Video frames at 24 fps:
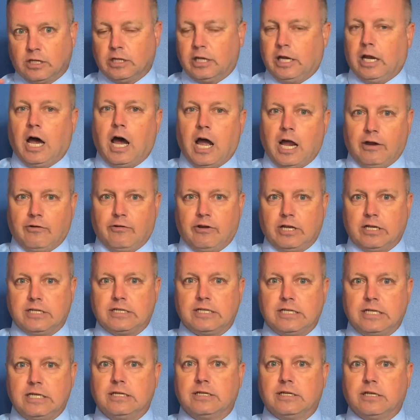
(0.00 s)
in hiring
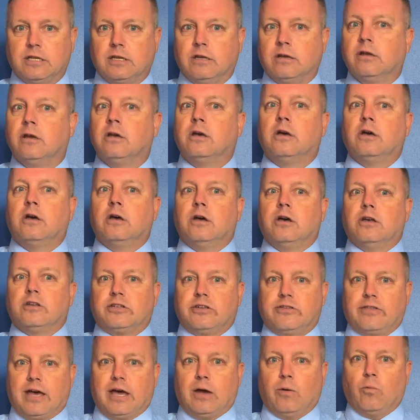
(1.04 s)
season so
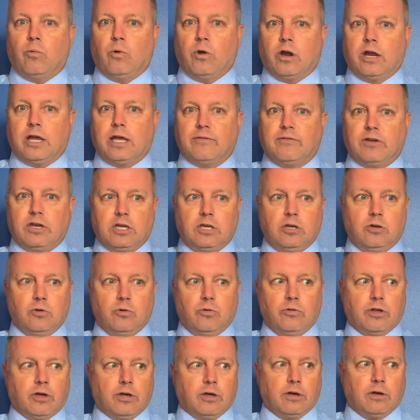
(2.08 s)
that we're giving you
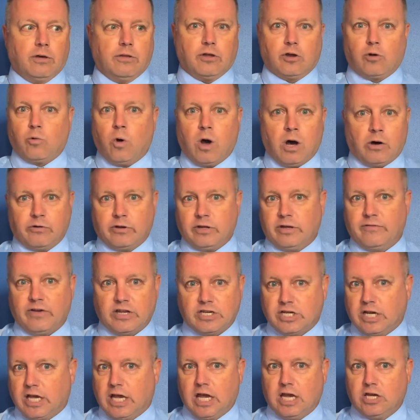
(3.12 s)
the, the quality of
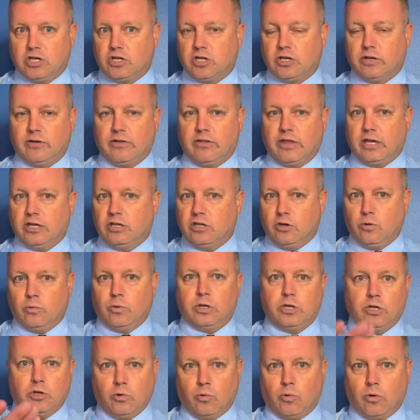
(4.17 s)
education that you and
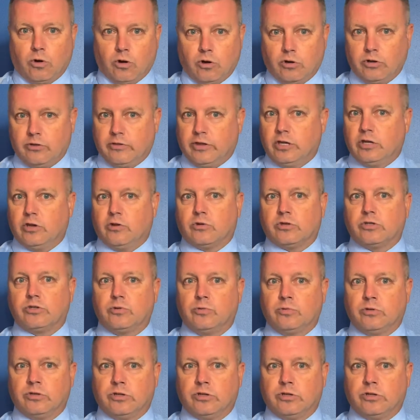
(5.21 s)
your that your student